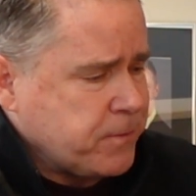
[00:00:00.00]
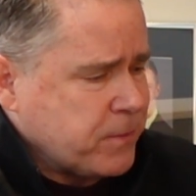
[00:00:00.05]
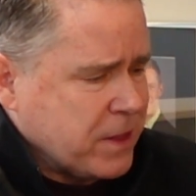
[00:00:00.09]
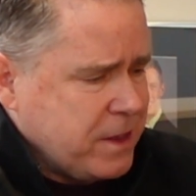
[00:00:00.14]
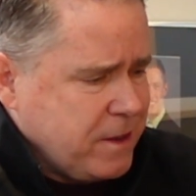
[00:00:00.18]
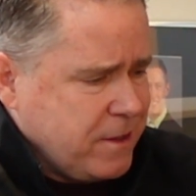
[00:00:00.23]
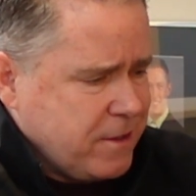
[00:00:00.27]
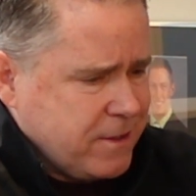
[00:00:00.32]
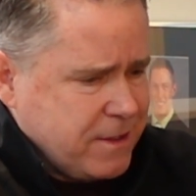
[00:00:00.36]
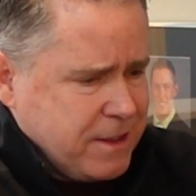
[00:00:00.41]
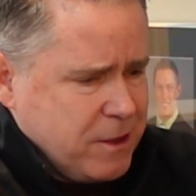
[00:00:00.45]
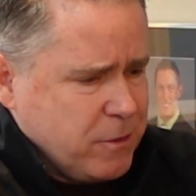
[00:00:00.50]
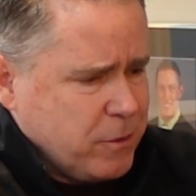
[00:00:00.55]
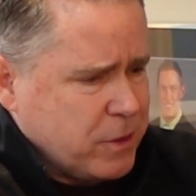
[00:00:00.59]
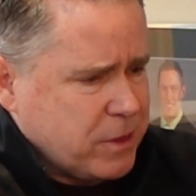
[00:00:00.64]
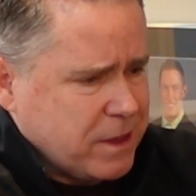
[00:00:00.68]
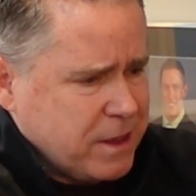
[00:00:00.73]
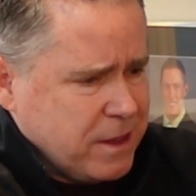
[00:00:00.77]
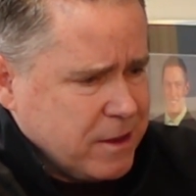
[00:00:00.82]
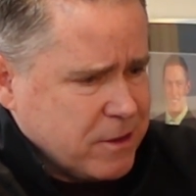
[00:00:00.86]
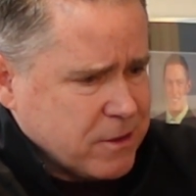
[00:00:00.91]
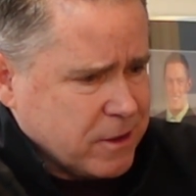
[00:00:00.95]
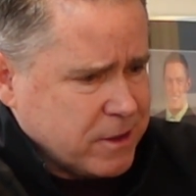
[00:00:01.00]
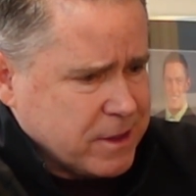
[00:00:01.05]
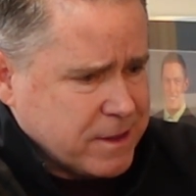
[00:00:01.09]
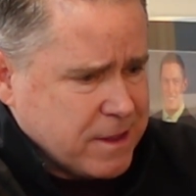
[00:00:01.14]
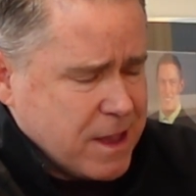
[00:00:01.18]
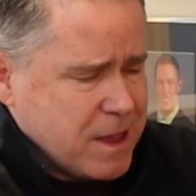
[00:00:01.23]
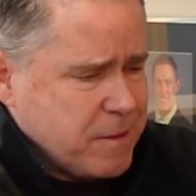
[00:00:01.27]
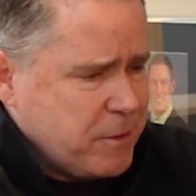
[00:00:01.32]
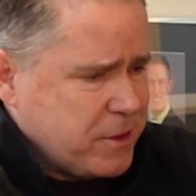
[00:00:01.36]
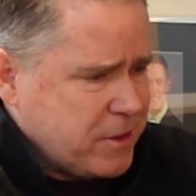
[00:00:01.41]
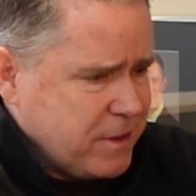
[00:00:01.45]
And you see it with kids all the
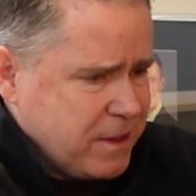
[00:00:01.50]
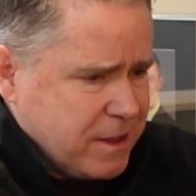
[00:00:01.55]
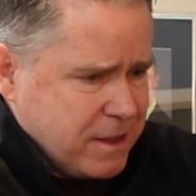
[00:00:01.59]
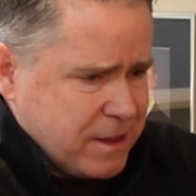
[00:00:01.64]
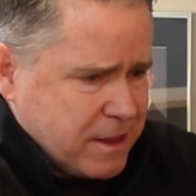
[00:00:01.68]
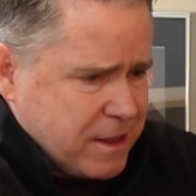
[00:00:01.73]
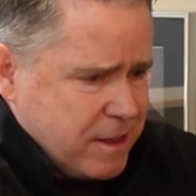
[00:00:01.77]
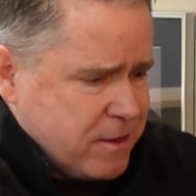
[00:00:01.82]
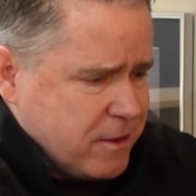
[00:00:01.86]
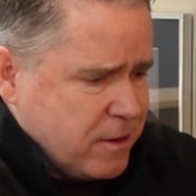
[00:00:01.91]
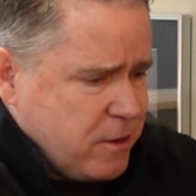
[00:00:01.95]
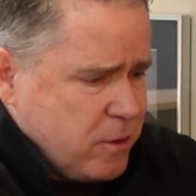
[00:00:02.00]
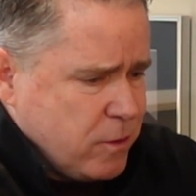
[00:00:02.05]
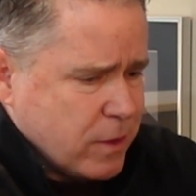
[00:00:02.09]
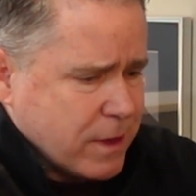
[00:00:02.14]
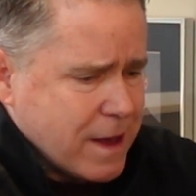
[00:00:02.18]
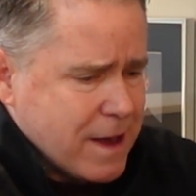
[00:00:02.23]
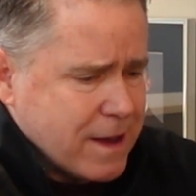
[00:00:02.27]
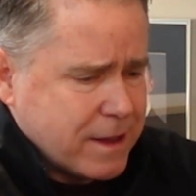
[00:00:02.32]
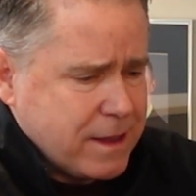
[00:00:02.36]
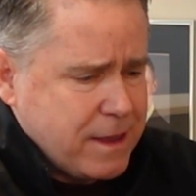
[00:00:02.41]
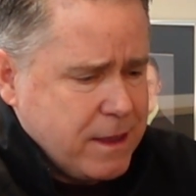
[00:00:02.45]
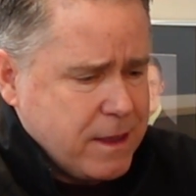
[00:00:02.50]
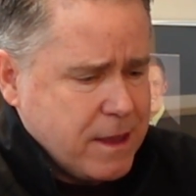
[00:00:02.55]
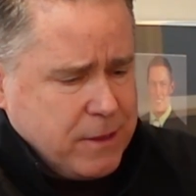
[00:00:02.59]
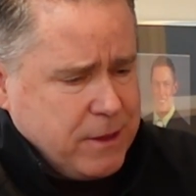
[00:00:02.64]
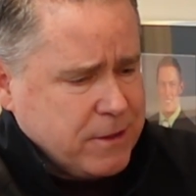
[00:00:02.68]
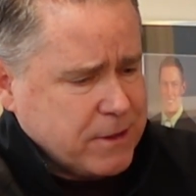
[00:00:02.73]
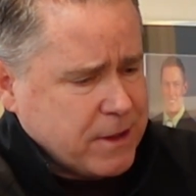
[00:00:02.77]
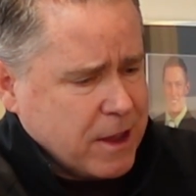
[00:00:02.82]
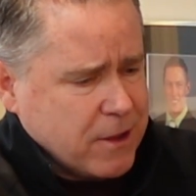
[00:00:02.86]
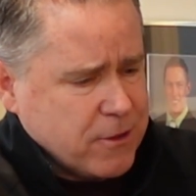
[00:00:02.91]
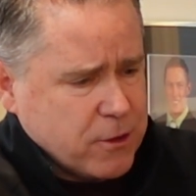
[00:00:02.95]
time. You see it with kids in youth hockey.
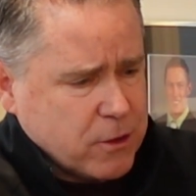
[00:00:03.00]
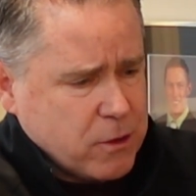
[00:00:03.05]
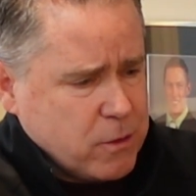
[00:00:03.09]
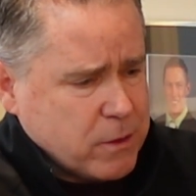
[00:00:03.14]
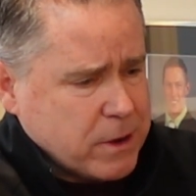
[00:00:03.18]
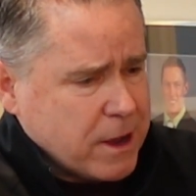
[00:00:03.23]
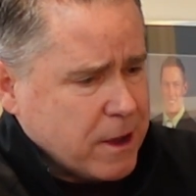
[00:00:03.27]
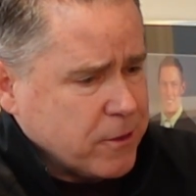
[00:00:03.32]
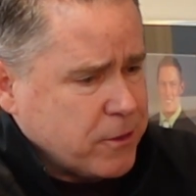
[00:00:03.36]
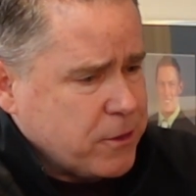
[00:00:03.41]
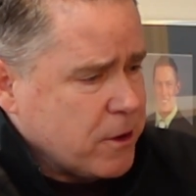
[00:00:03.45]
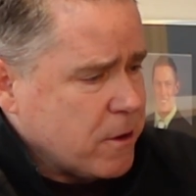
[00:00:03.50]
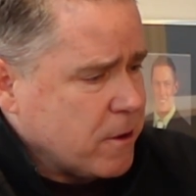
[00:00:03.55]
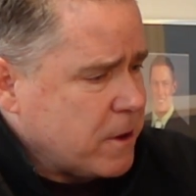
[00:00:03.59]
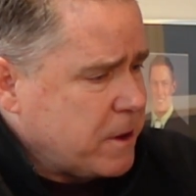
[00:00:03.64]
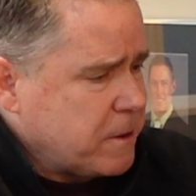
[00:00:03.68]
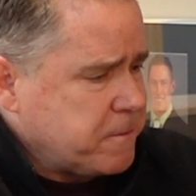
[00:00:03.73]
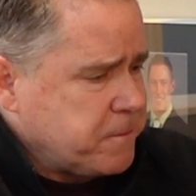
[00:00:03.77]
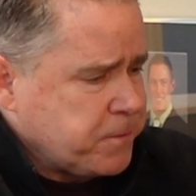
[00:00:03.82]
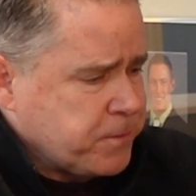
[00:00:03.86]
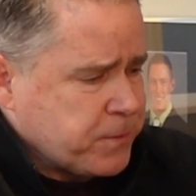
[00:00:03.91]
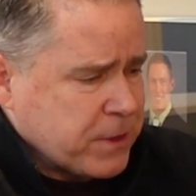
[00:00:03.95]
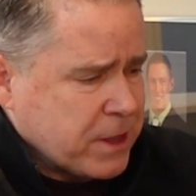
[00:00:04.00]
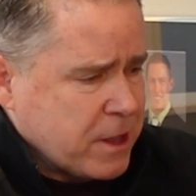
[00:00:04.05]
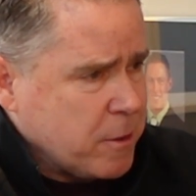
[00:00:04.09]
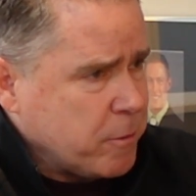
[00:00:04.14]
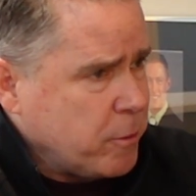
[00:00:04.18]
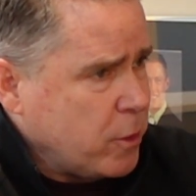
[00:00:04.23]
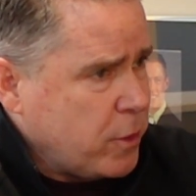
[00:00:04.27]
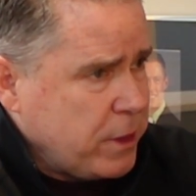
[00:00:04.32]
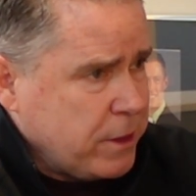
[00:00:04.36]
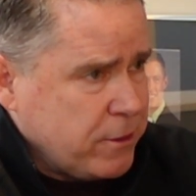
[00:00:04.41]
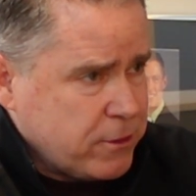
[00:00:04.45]
These guys are going out there and a
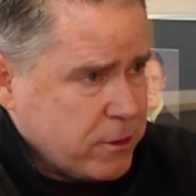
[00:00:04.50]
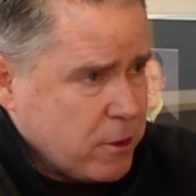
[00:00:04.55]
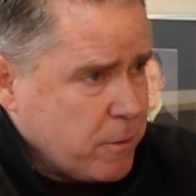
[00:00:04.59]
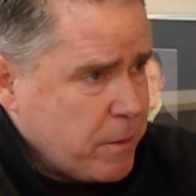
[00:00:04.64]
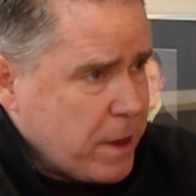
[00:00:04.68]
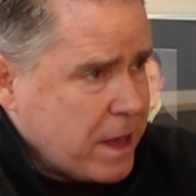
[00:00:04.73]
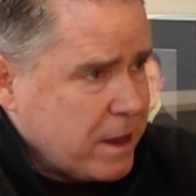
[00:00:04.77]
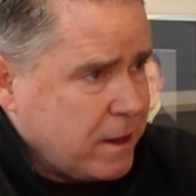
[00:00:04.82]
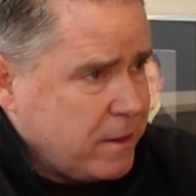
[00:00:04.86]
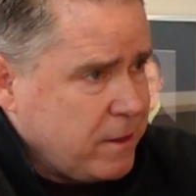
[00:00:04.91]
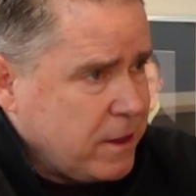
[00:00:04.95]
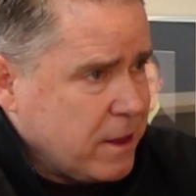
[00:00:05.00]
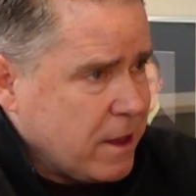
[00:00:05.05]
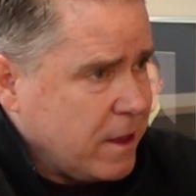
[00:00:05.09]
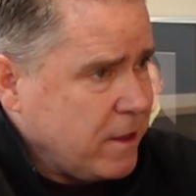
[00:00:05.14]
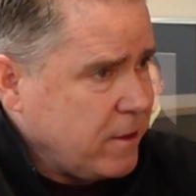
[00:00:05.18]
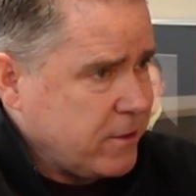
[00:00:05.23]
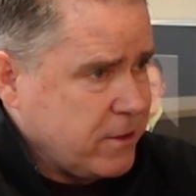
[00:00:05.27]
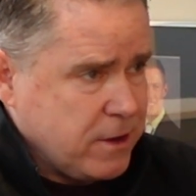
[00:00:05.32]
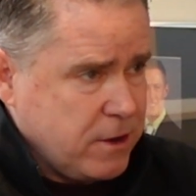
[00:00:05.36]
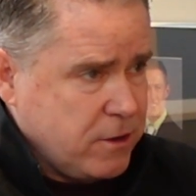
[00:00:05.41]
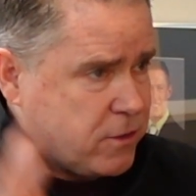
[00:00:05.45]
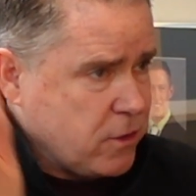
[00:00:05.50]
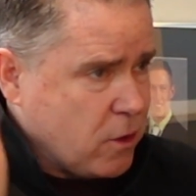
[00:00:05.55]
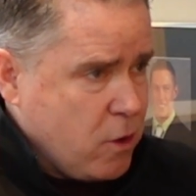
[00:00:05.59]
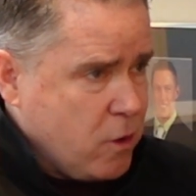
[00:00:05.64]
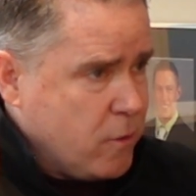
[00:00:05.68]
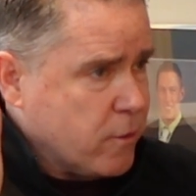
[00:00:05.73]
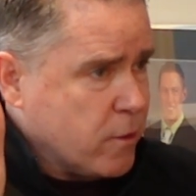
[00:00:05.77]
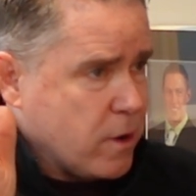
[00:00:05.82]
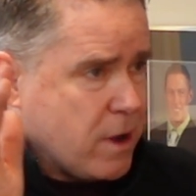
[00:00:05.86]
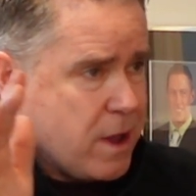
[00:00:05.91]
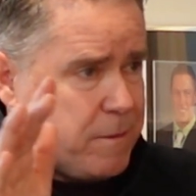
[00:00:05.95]
couple of things go bad on the ice and it's
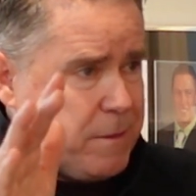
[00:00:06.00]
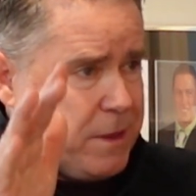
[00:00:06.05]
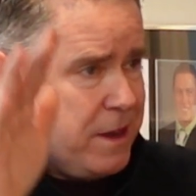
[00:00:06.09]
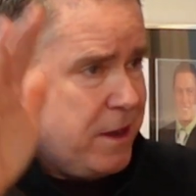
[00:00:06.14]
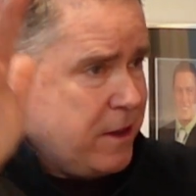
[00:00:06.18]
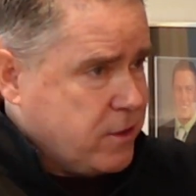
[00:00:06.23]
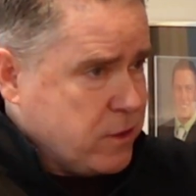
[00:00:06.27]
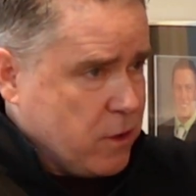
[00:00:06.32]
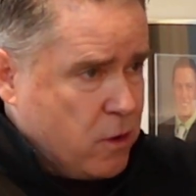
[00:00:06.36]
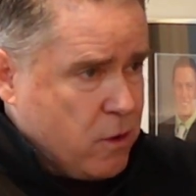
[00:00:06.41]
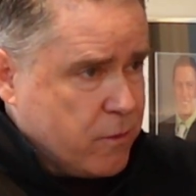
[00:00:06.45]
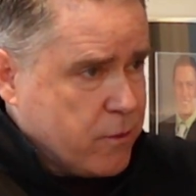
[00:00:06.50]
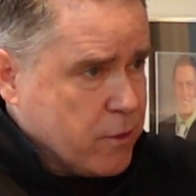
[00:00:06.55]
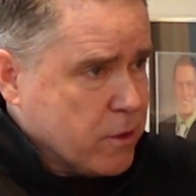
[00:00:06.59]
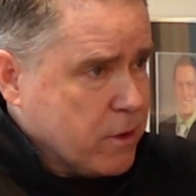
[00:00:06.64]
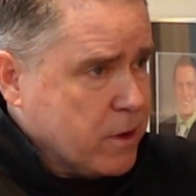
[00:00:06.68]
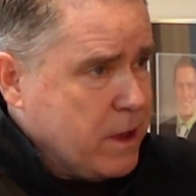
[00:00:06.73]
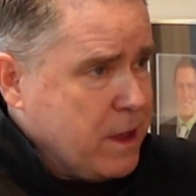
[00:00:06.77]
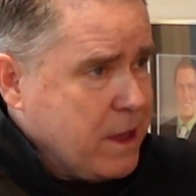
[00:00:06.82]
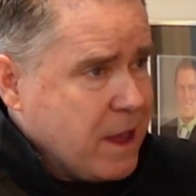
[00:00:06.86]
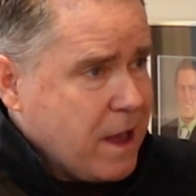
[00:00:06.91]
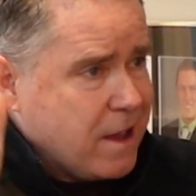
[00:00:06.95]
over. It's over.